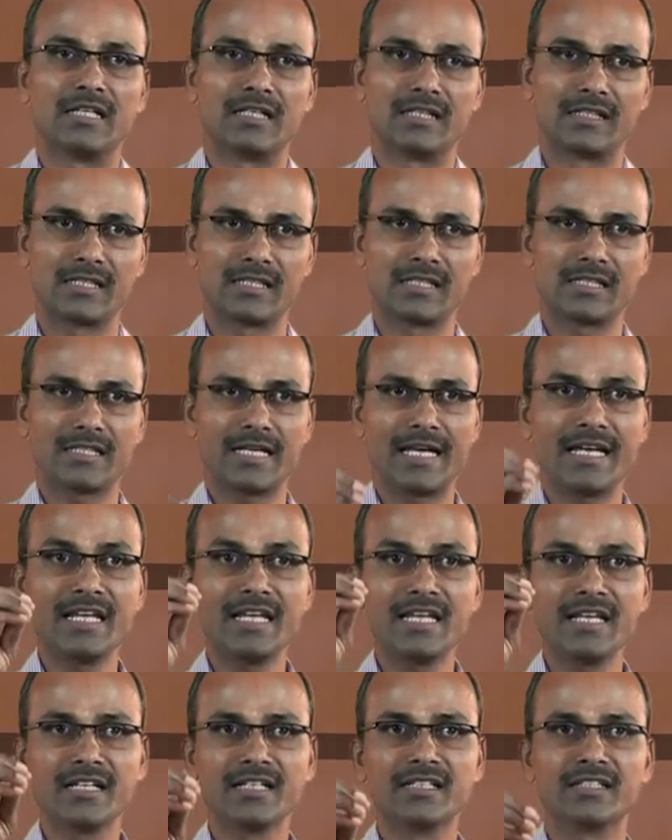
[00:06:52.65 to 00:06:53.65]

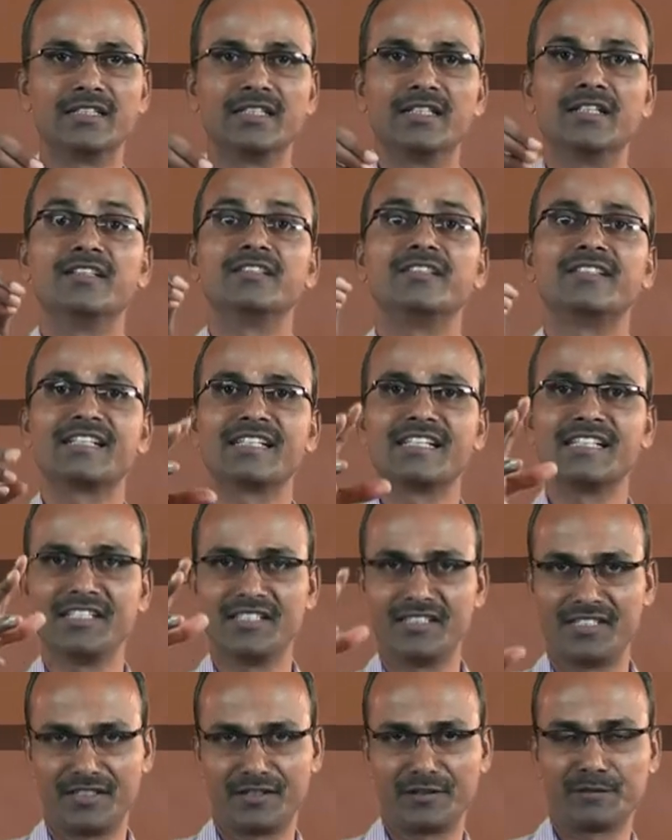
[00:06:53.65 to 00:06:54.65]
sighing
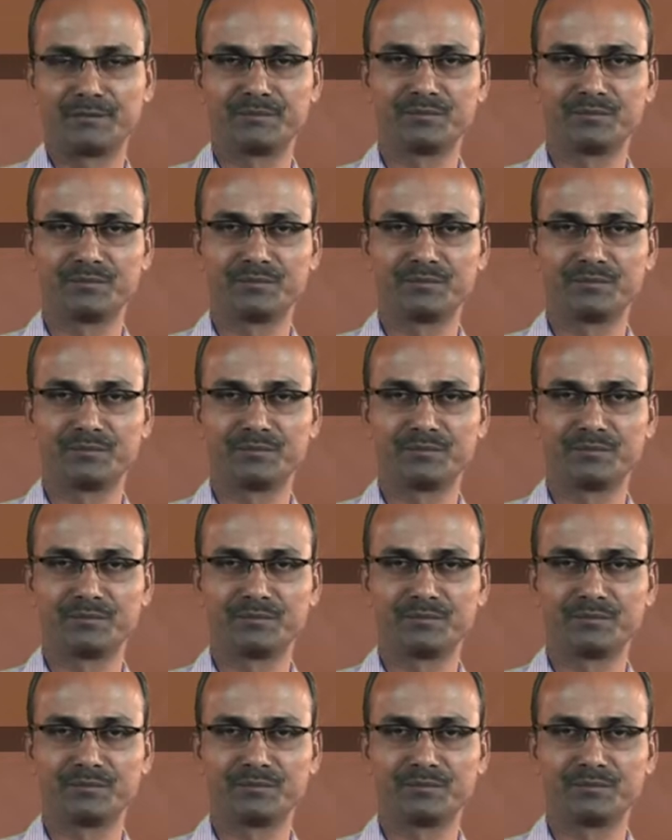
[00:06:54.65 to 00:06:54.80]
trees,